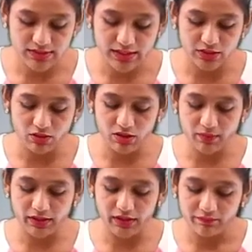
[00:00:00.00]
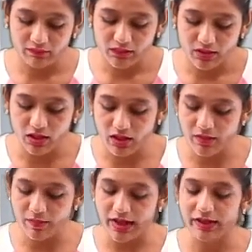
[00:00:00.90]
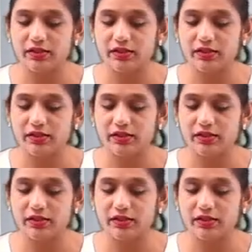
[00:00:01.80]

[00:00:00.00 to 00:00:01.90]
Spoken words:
cannot be heard by